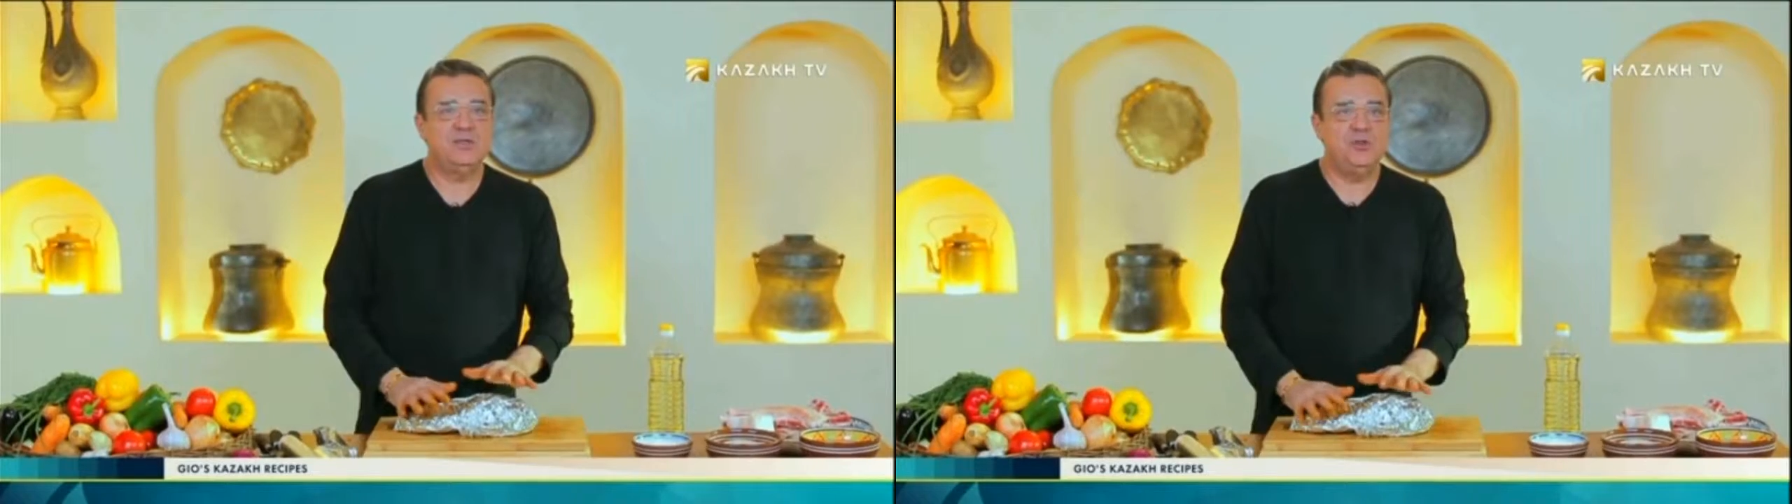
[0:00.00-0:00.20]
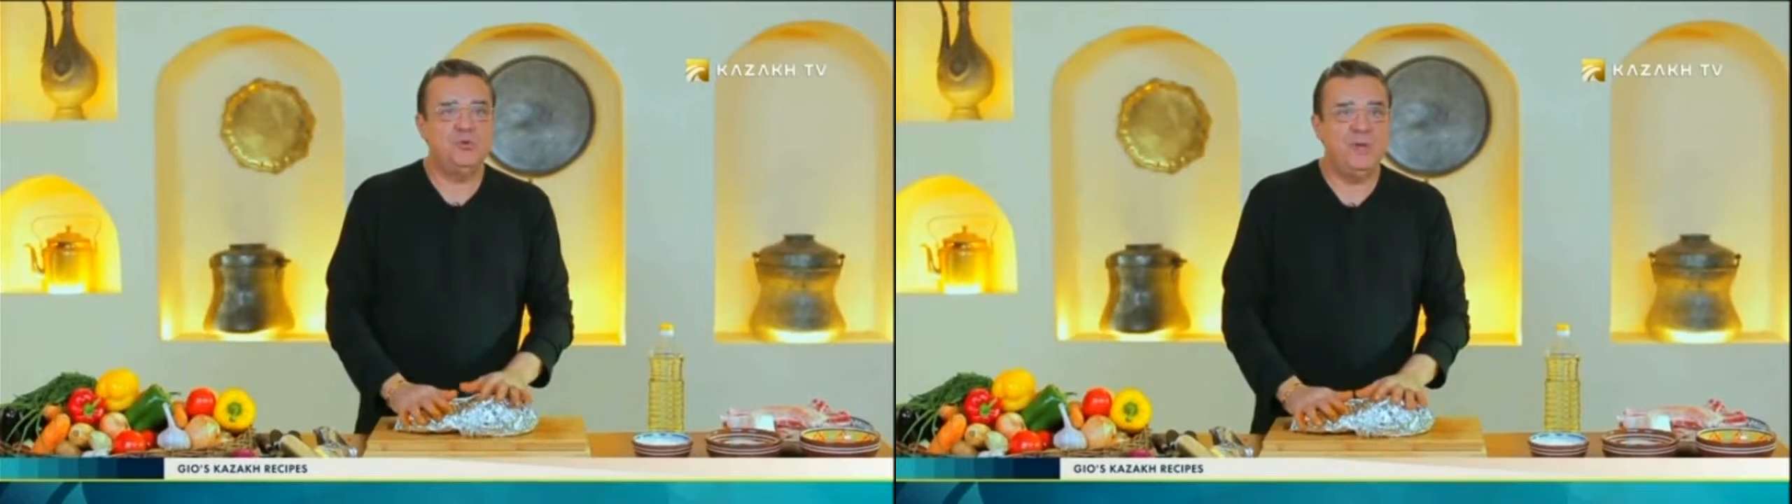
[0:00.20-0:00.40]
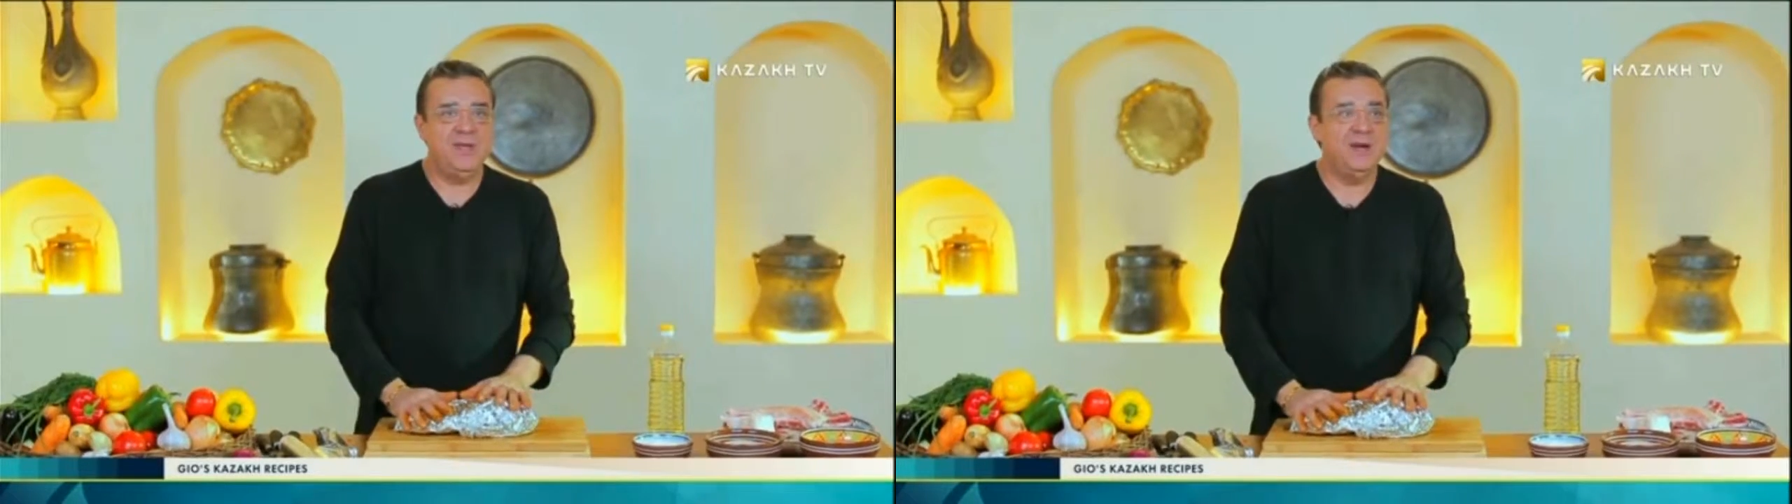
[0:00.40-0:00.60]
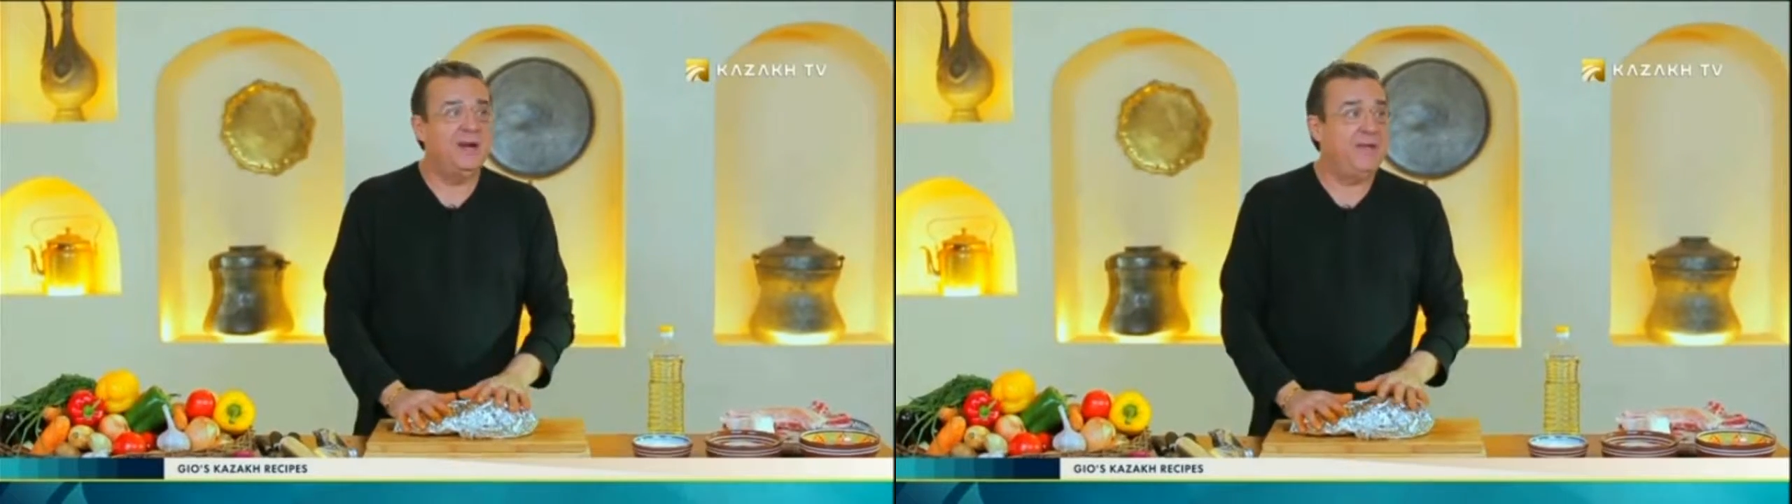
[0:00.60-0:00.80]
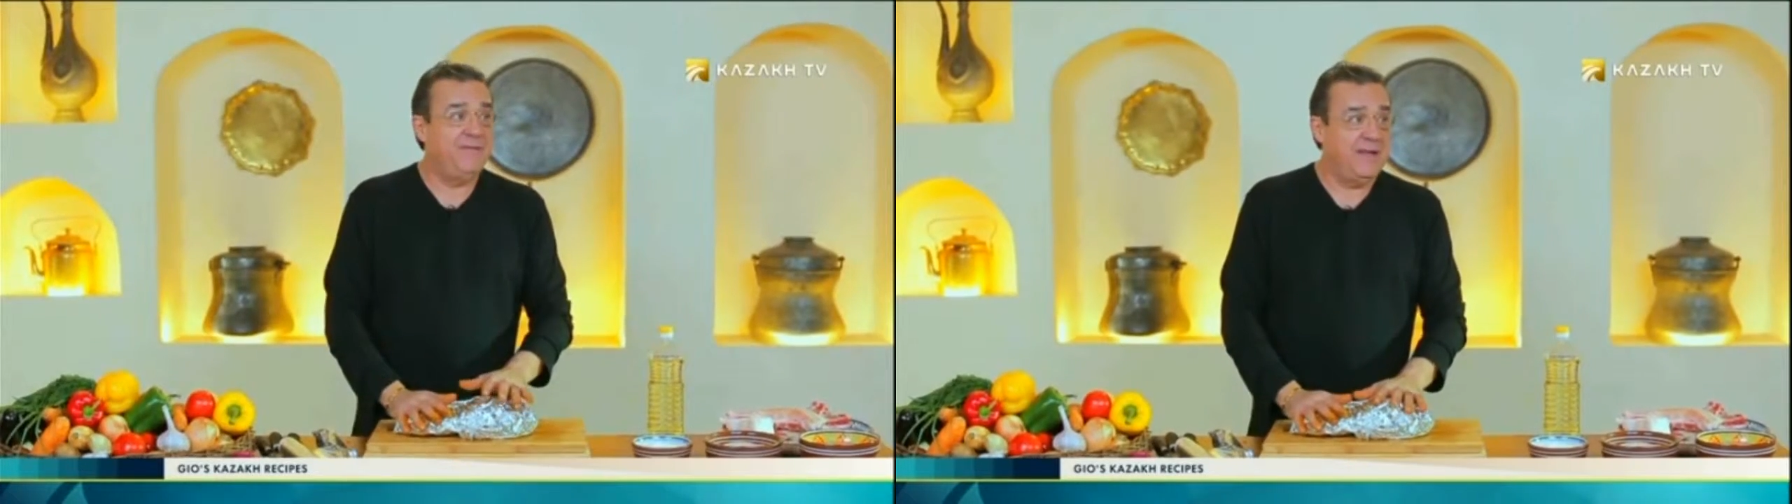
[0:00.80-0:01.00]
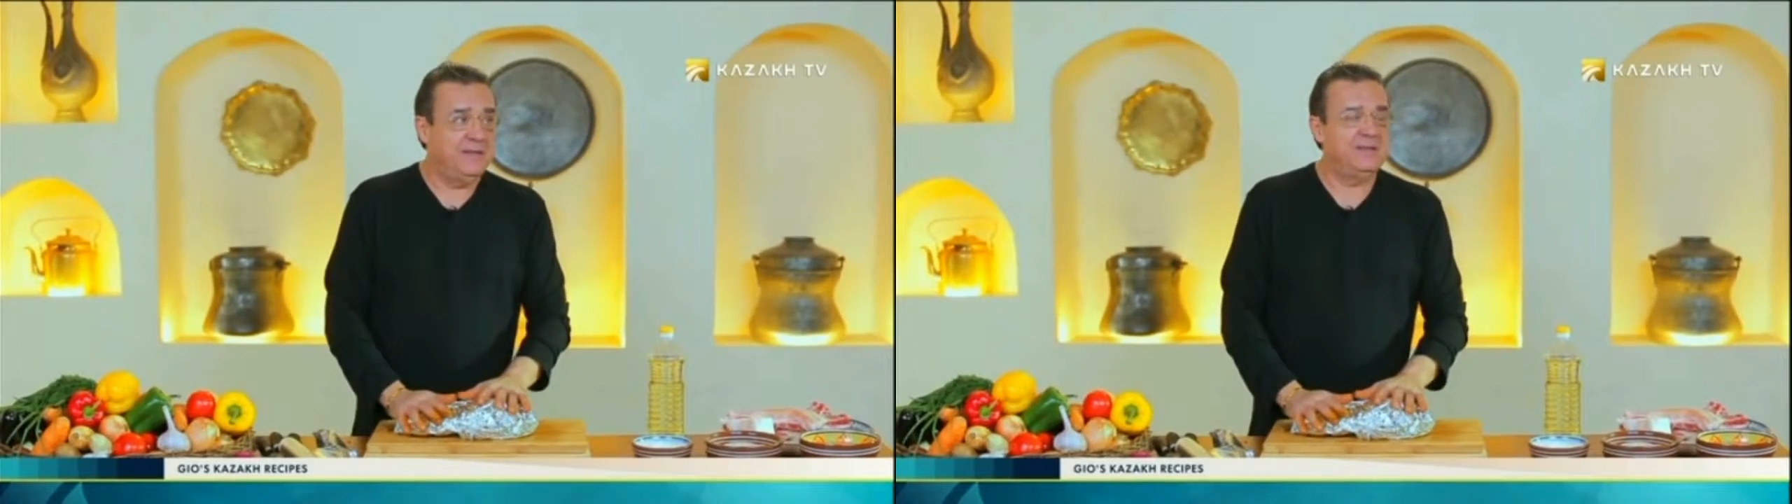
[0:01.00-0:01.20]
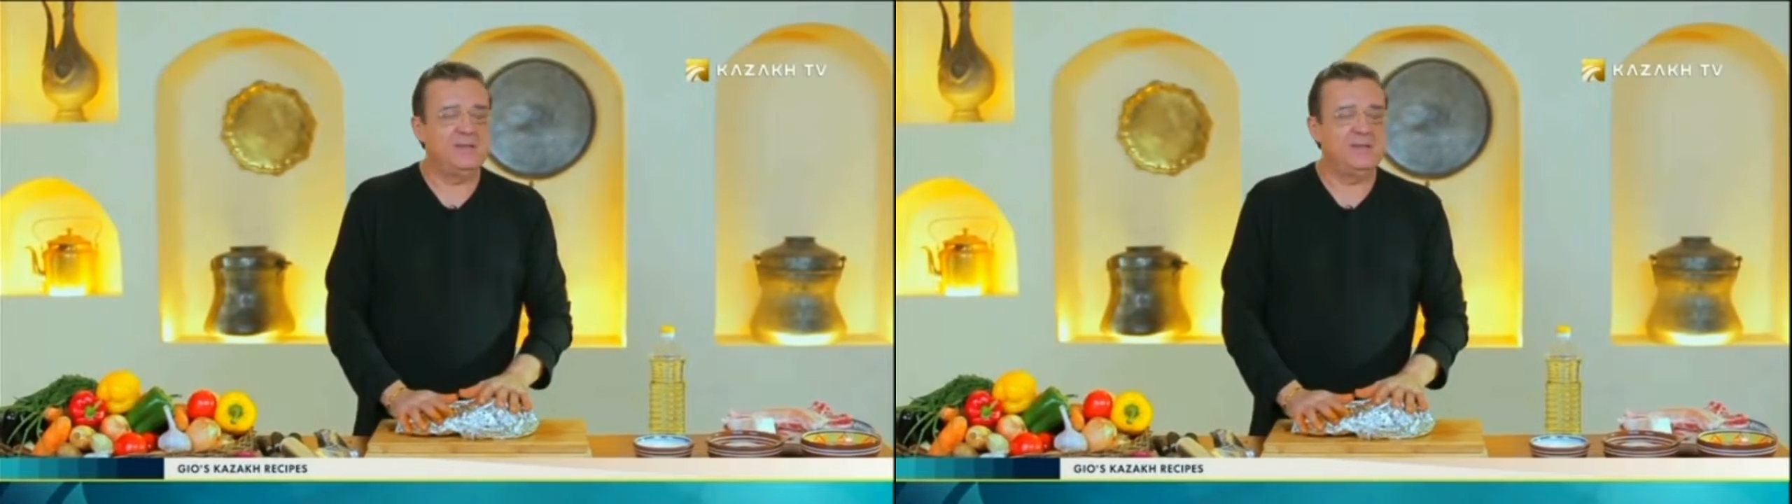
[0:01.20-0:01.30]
New Year event